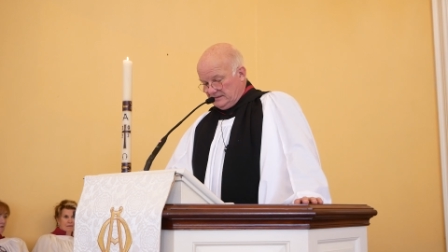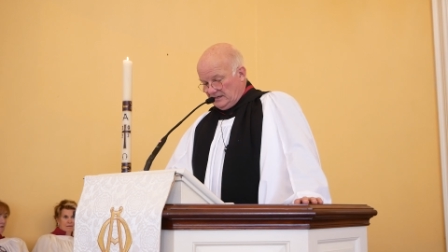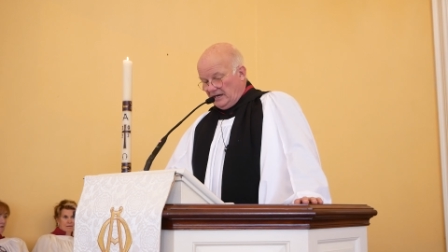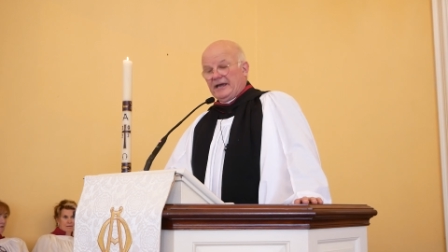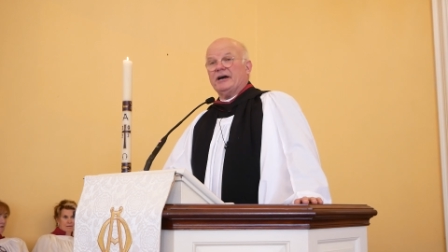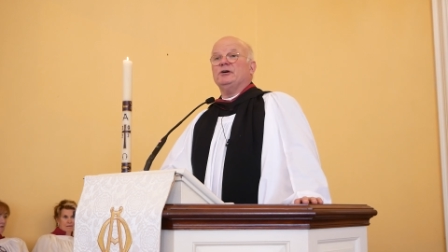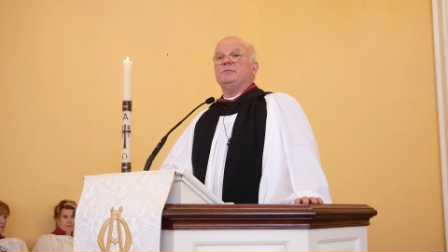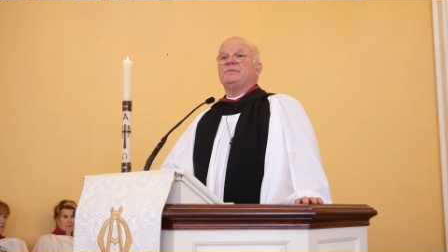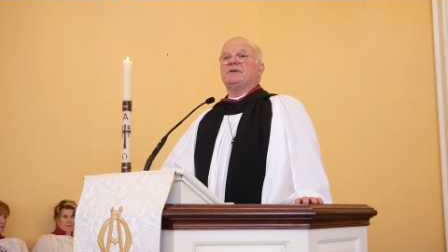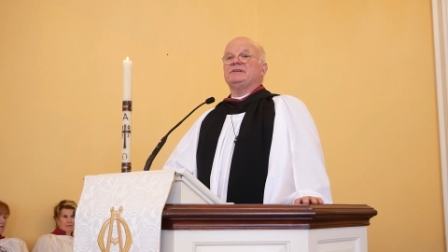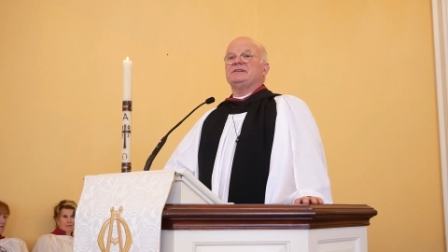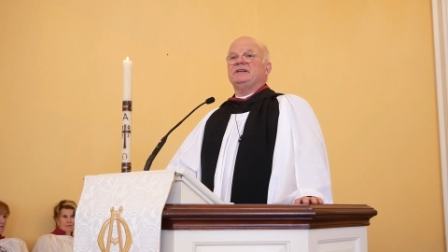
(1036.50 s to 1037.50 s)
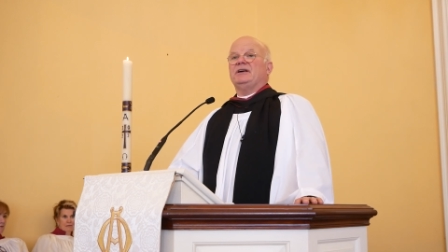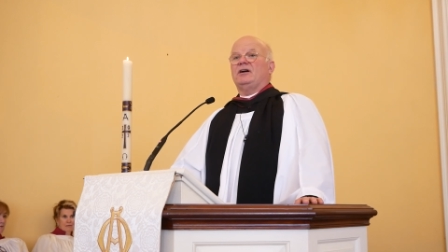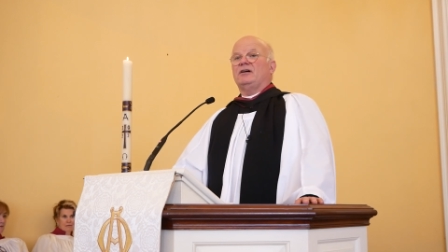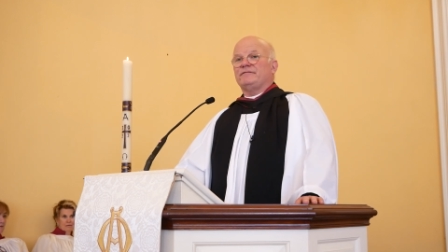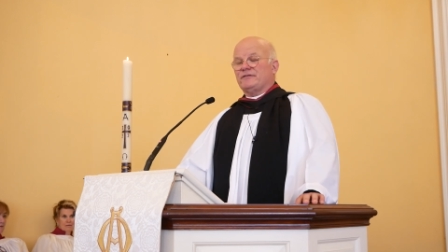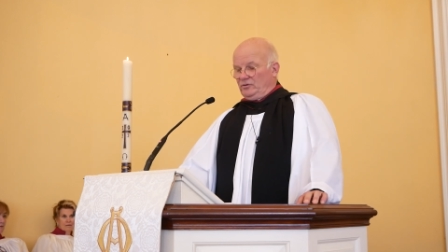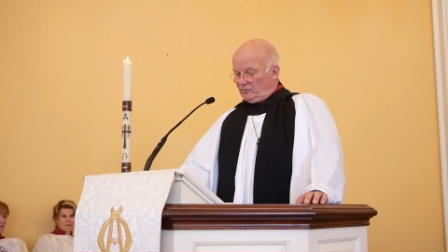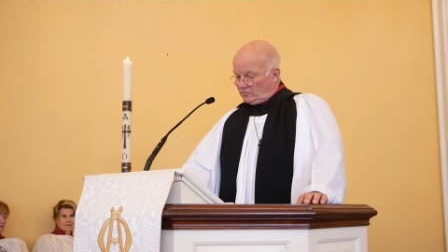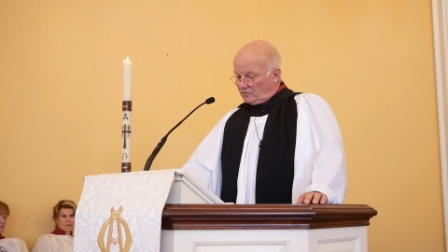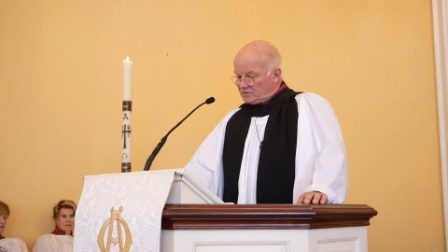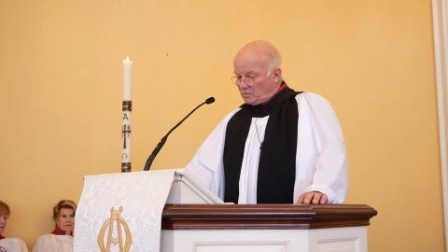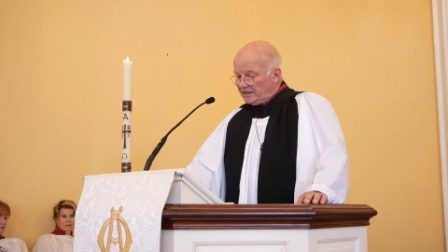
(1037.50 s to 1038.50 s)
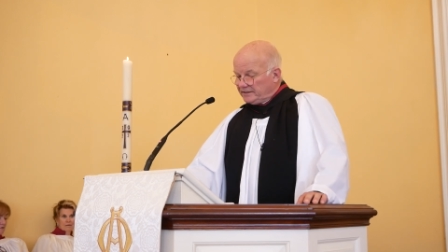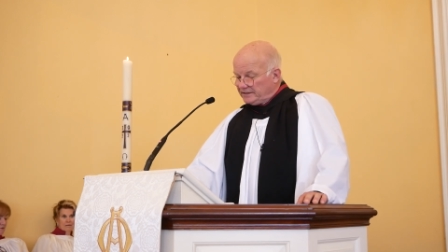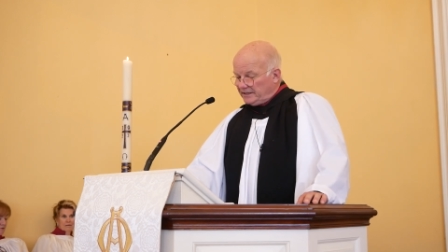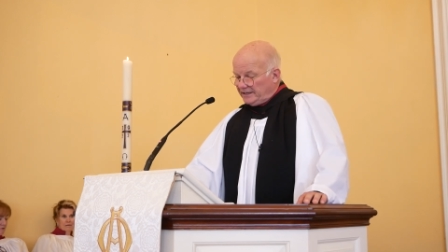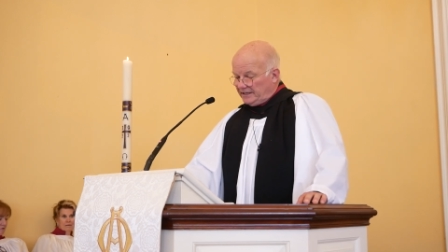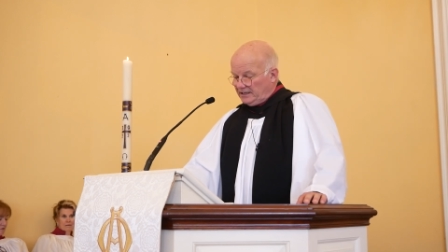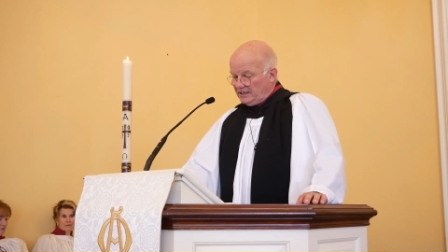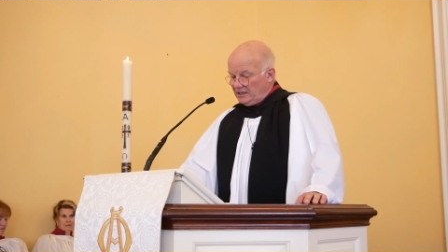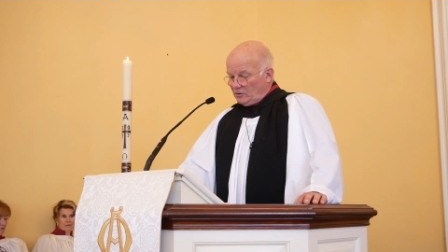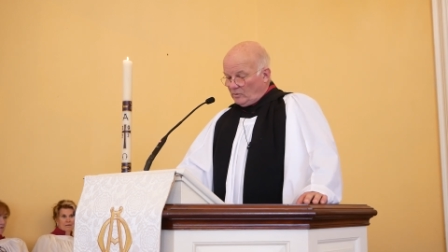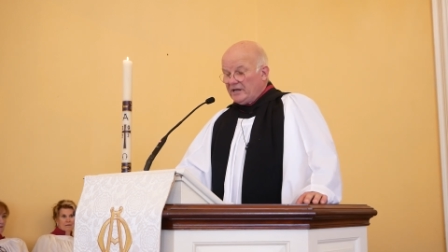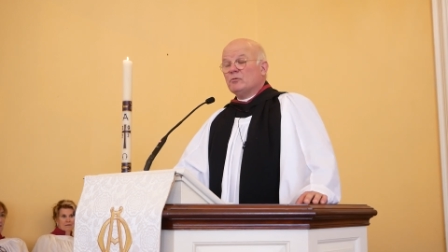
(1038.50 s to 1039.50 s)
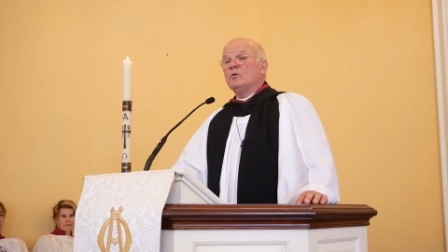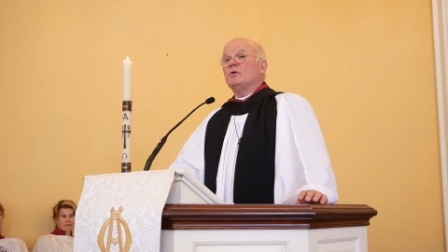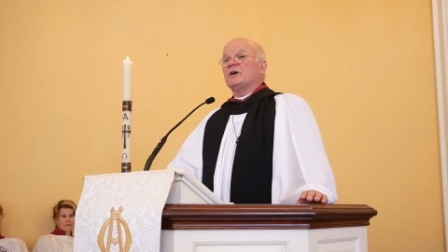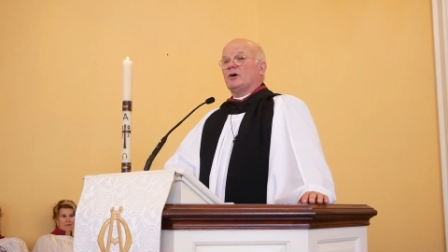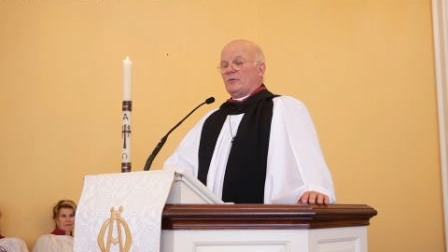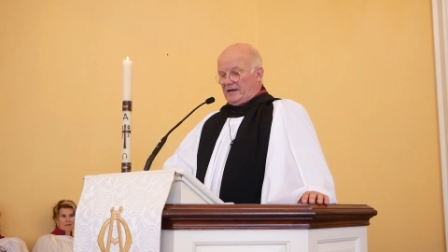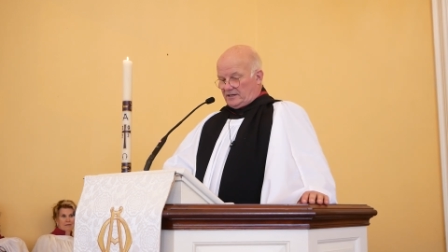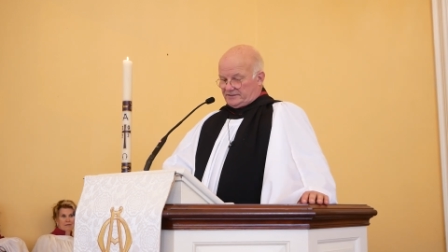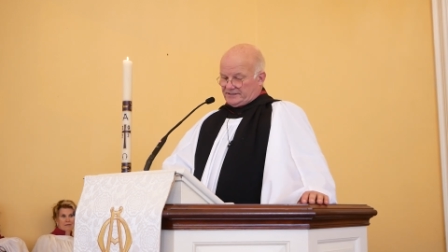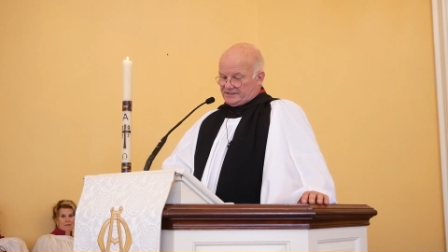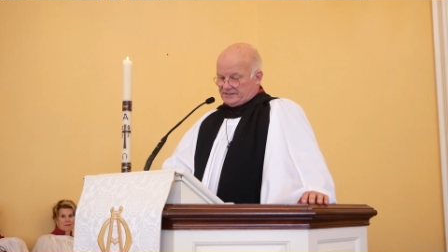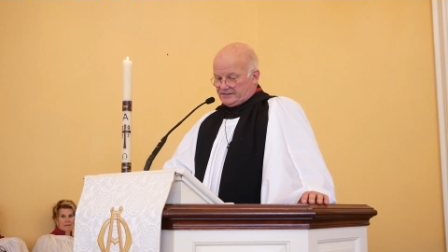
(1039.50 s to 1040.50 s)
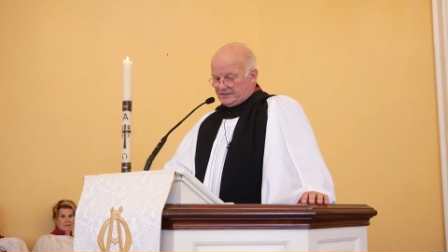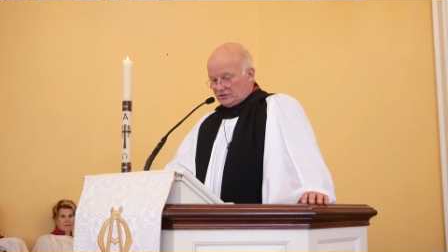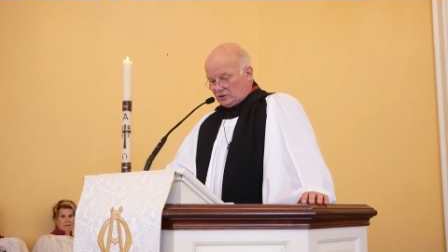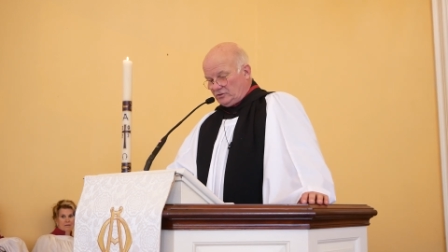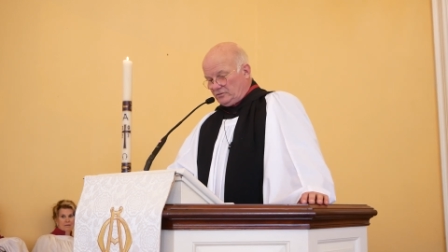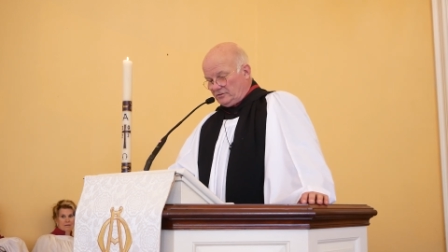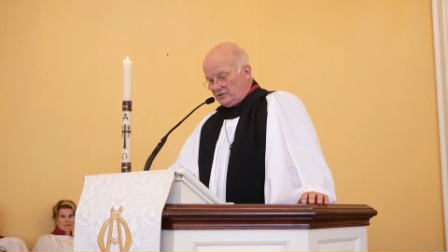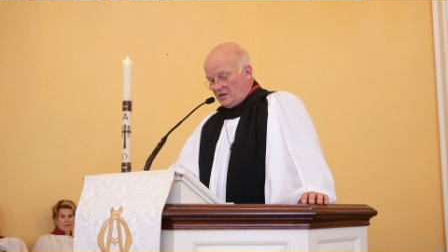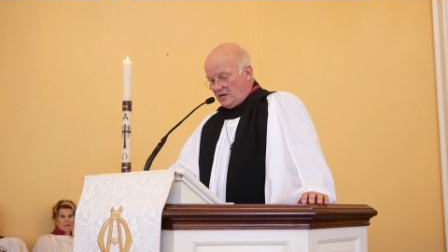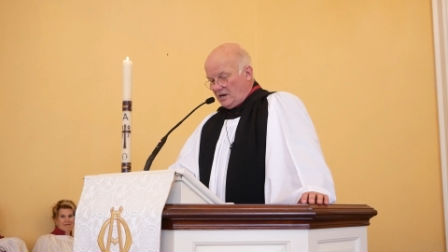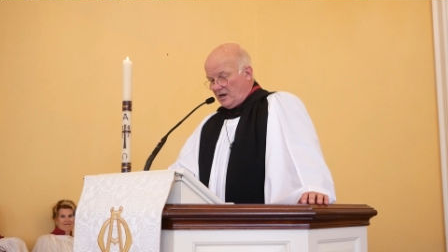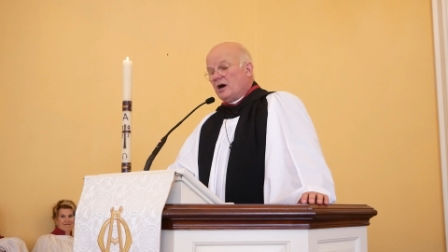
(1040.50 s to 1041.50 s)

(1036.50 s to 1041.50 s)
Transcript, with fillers: I hope that in our funerals one day we will go out to the tune,